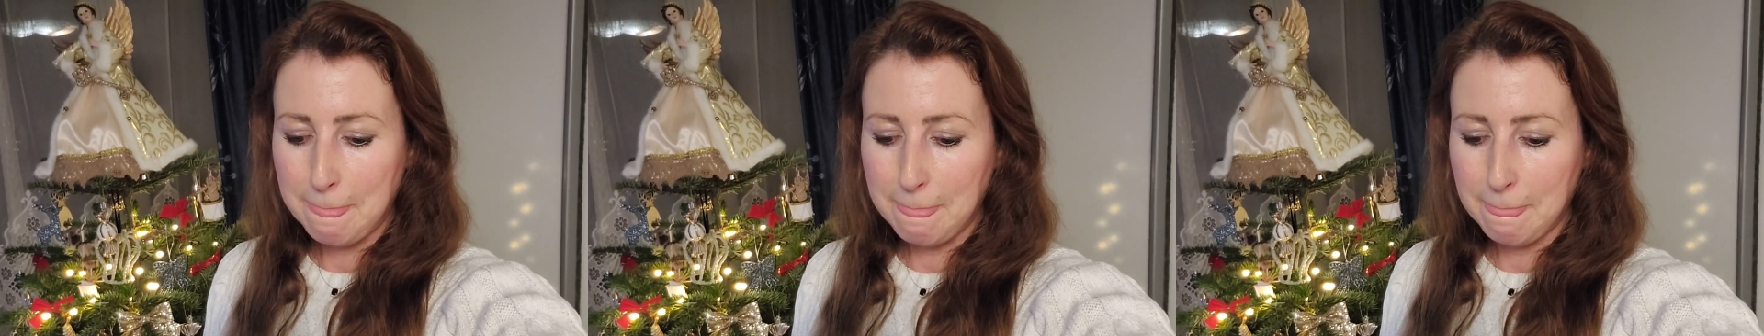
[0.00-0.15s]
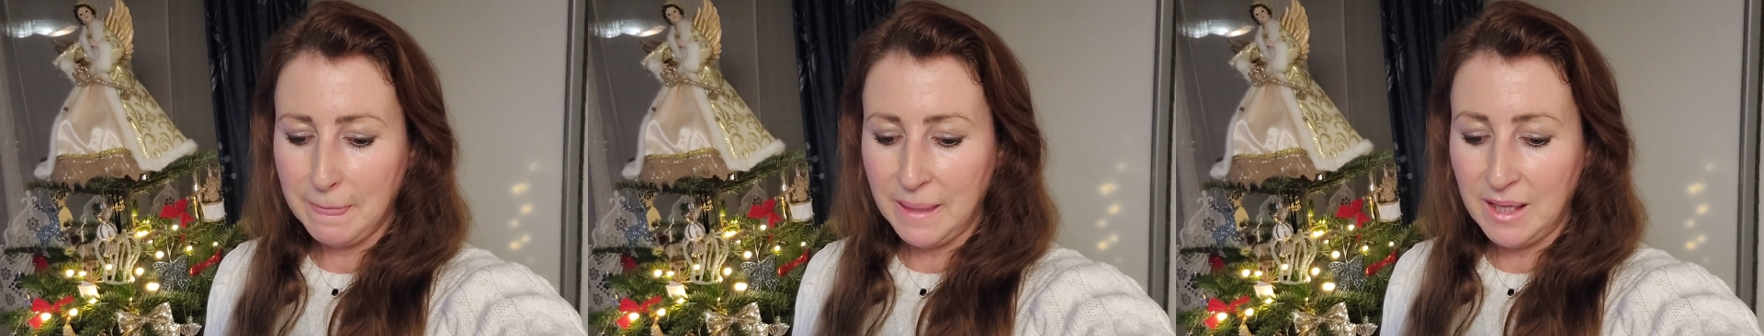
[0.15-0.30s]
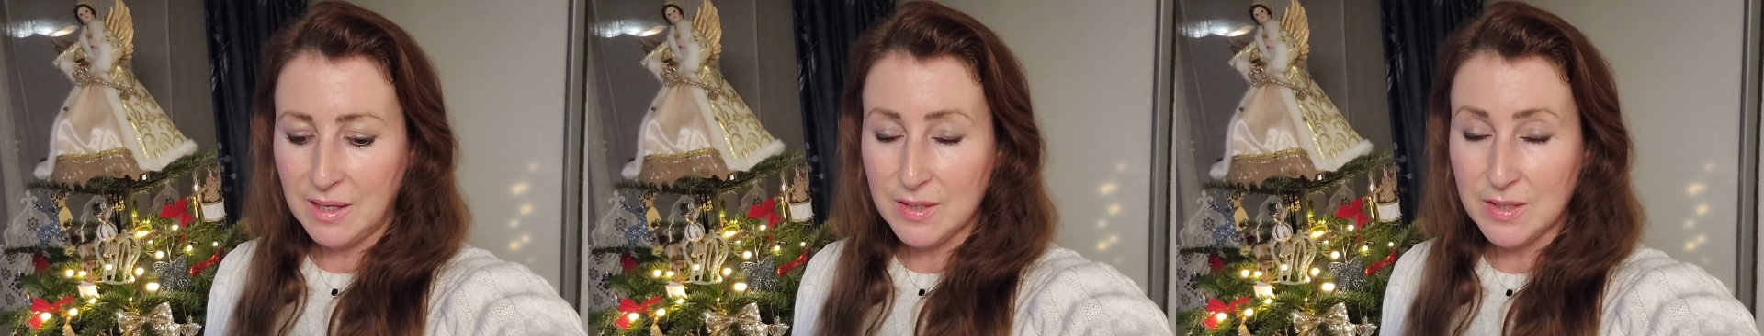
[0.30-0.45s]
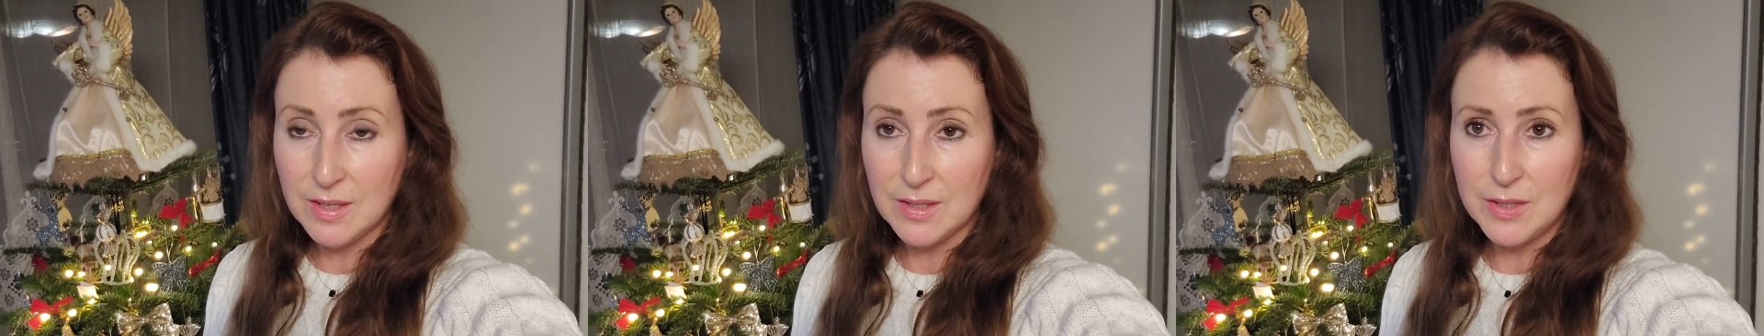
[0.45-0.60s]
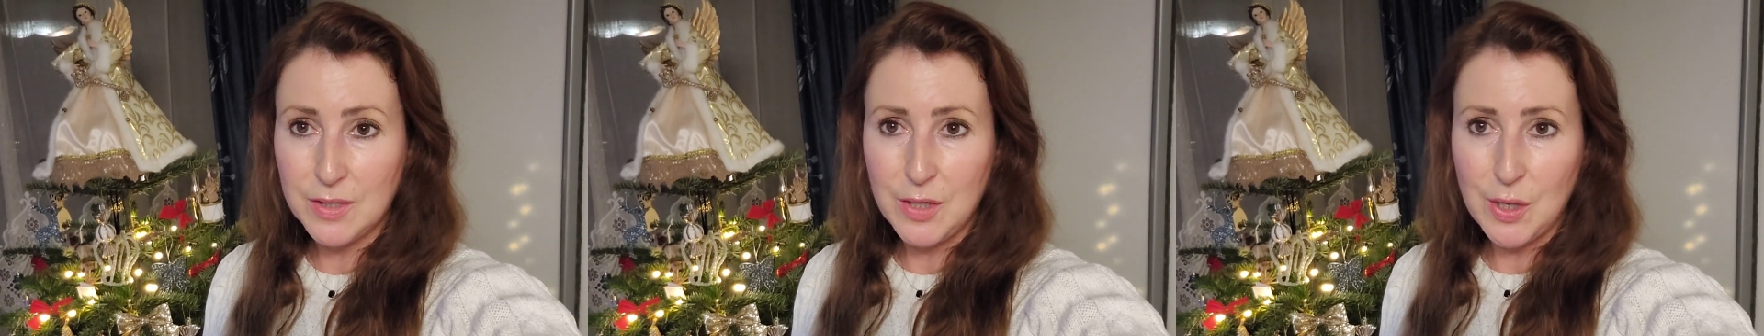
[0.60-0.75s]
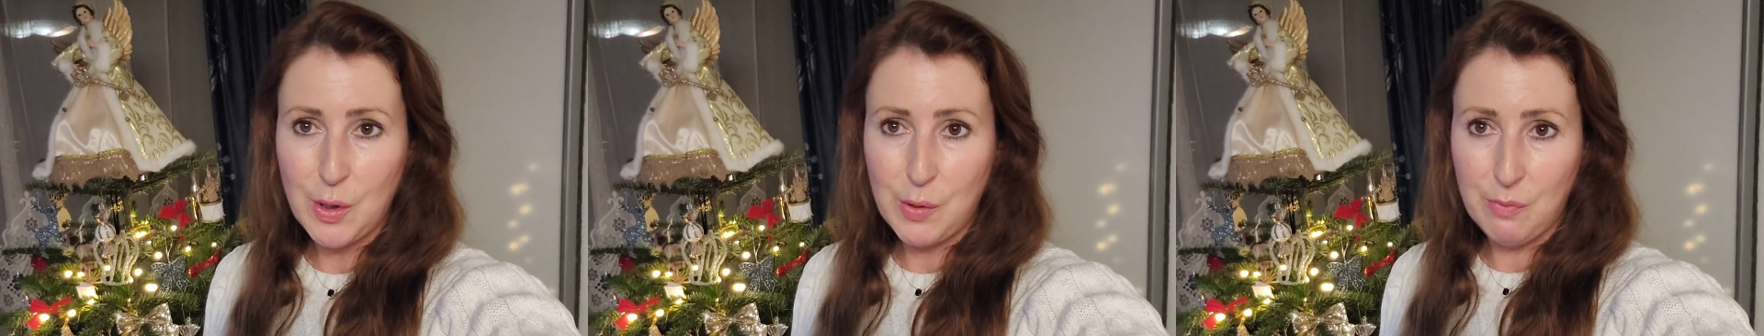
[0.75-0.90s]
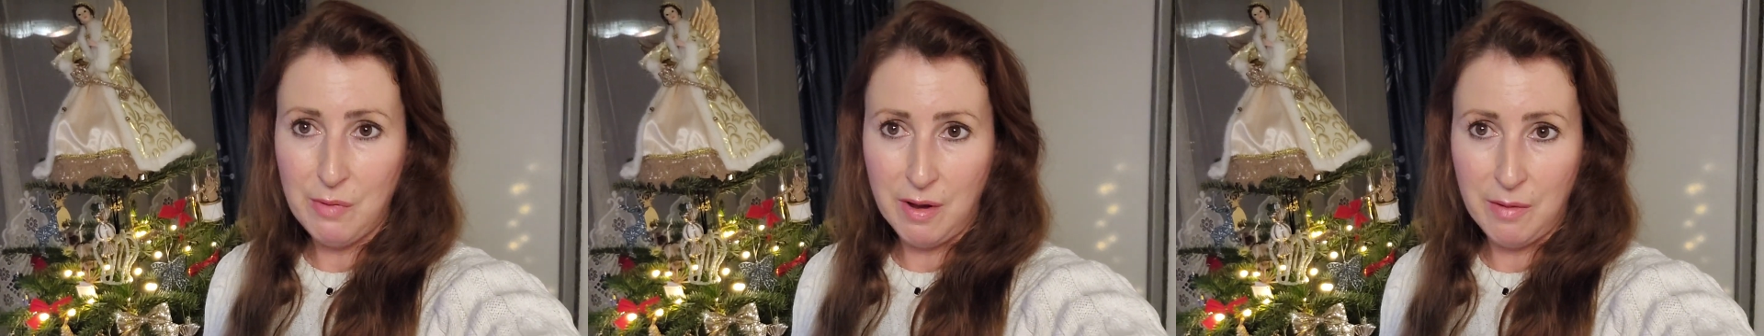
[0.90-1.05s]
because as you
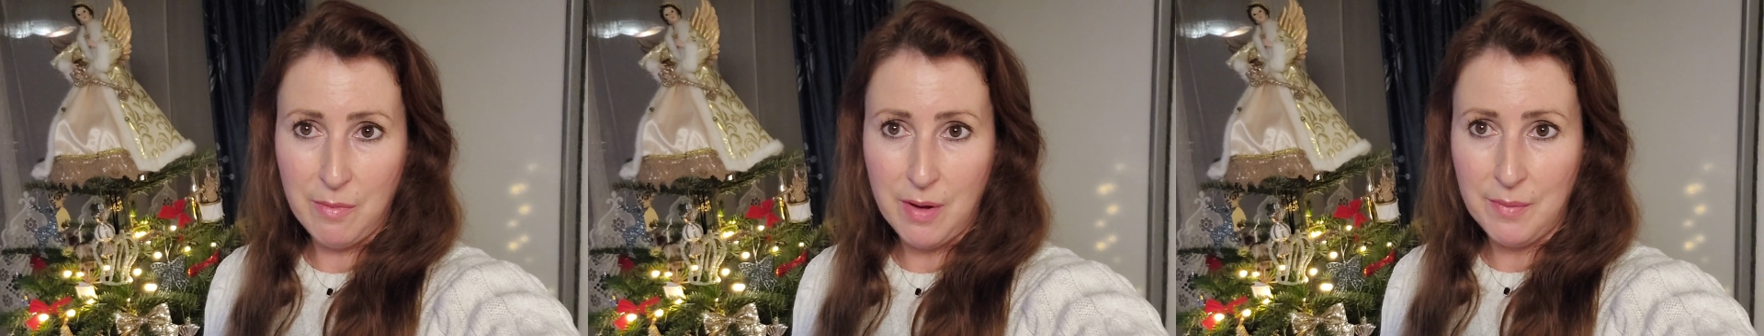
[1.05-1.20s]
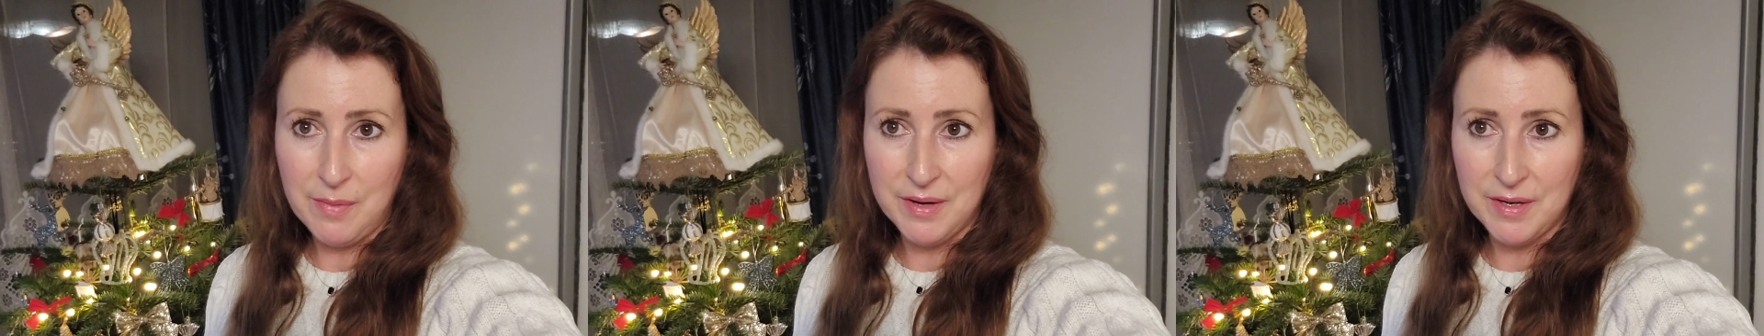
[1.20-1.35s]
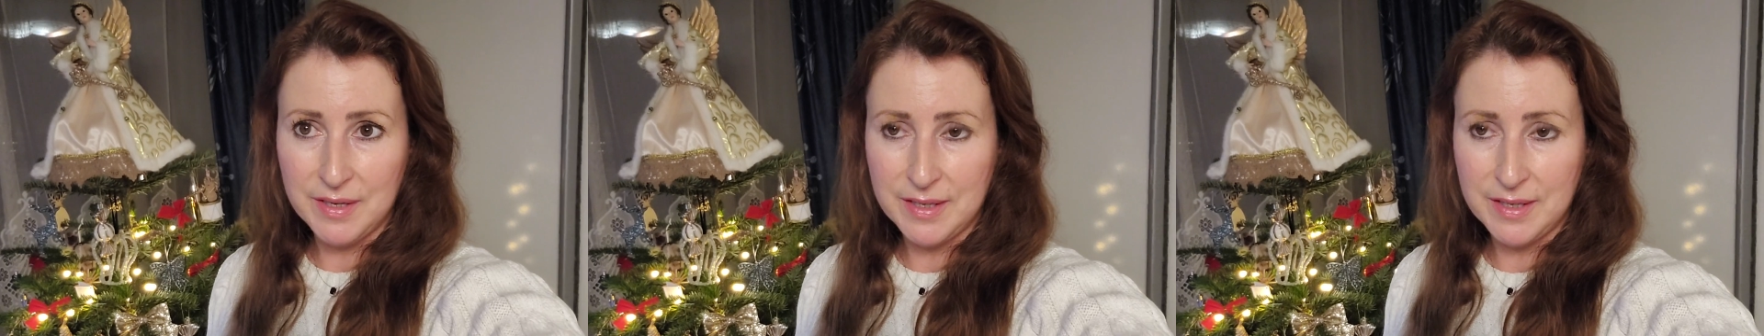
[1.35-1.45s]
know, my mama